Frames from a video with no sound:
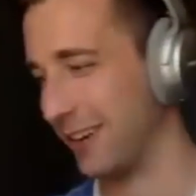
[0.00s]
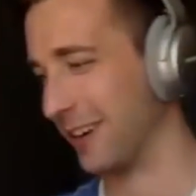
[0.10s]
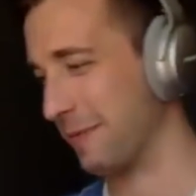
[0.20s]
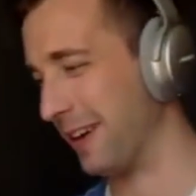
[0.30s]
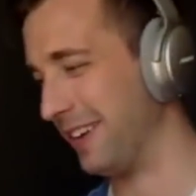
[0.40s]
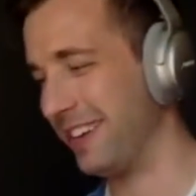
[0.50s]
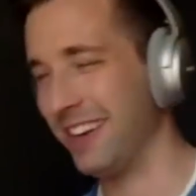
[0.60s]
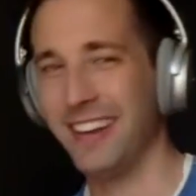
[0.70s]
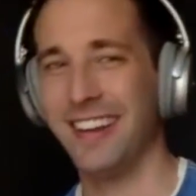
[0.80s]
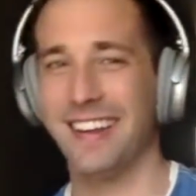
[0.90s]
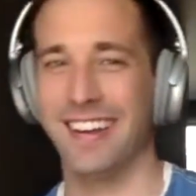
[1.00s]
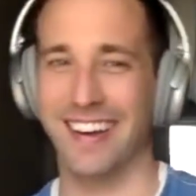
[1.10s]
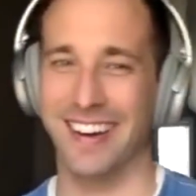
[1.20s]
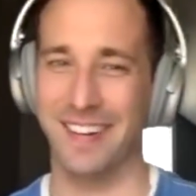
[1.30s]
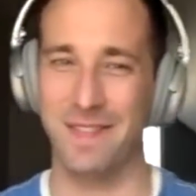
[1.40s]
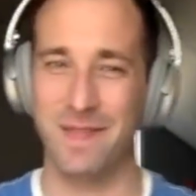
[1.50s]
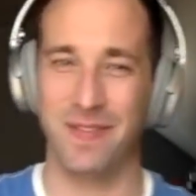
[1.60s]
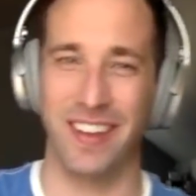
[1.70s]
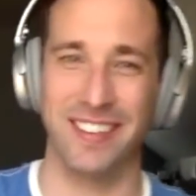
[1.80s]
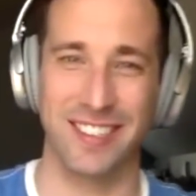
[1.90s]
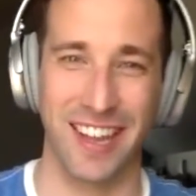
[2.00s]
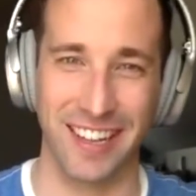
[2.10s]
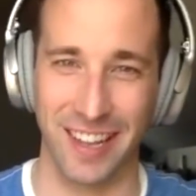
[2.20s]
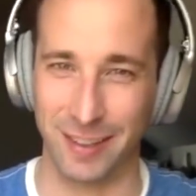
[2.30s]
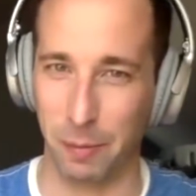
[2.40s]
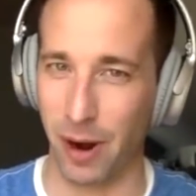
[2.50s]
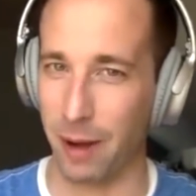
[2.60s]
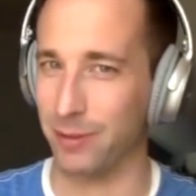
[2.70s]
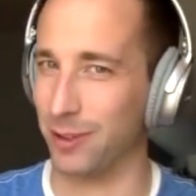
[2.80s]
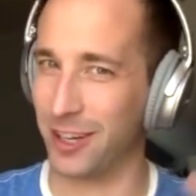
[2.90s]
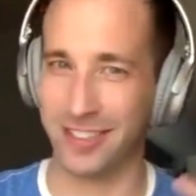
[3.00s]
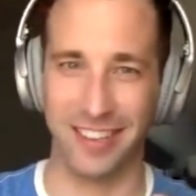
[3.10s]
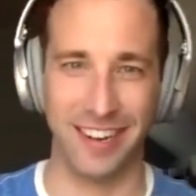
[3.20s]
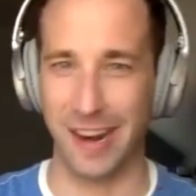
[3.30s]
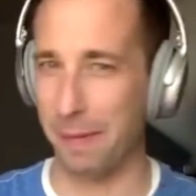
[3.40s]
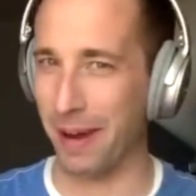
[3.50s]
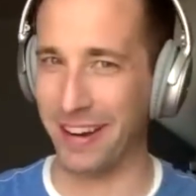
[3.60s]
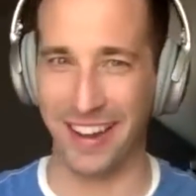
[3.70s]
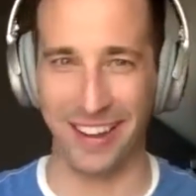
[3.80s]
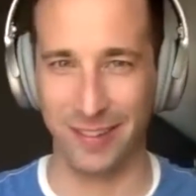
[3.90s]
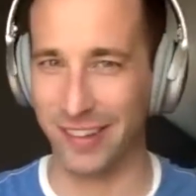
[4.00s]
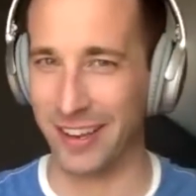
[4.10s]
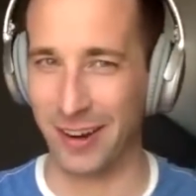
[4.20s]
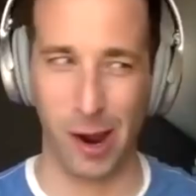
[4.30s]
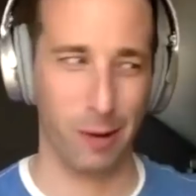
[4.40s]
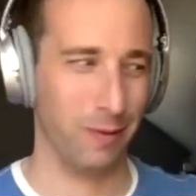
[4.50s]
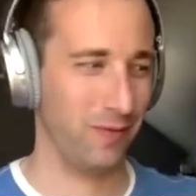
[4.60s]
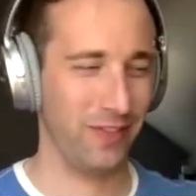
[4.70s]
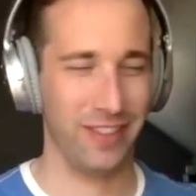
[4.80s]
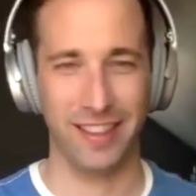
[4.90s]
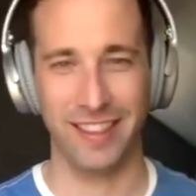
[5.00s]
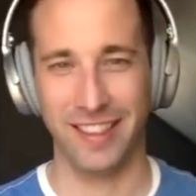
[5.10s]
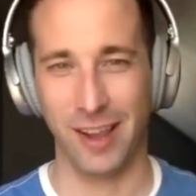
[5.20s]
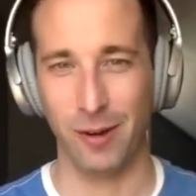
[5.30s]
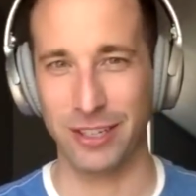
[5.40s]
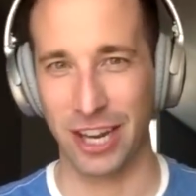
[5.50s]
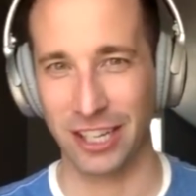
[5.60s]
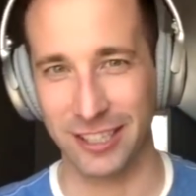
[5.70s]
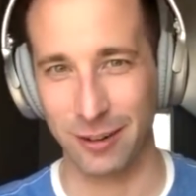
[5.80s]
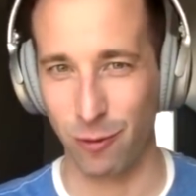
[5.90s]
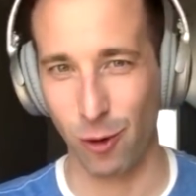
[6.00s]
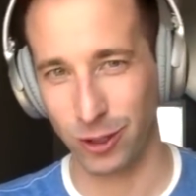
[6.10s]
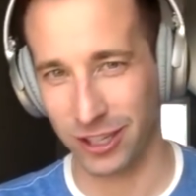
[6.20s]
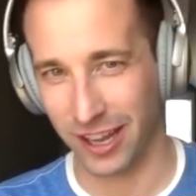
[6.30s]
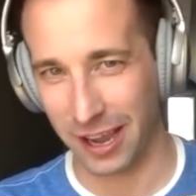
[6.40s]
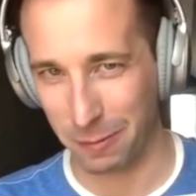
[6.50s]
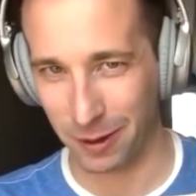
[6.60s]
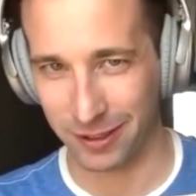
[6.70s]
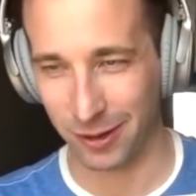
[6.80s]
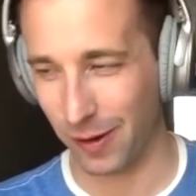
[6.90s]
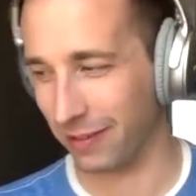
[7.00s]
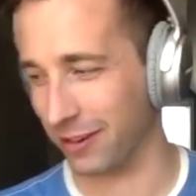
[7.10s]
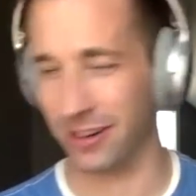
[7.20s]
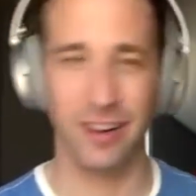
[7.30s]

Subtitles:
about. I've just got lots of props. They're just sitting on my desk, no intention for today whatsoever.